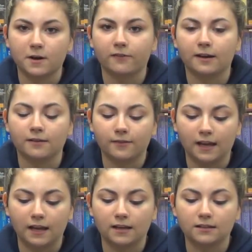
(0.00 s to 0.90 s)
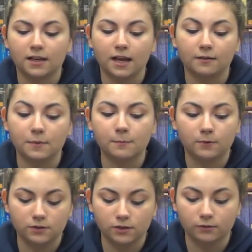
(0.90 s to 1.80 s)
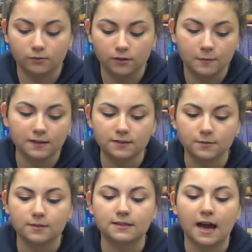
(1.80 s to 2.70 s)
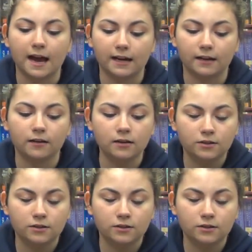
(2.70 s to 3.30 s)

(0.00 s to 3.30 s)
brought out of hand, and people do commit suicide and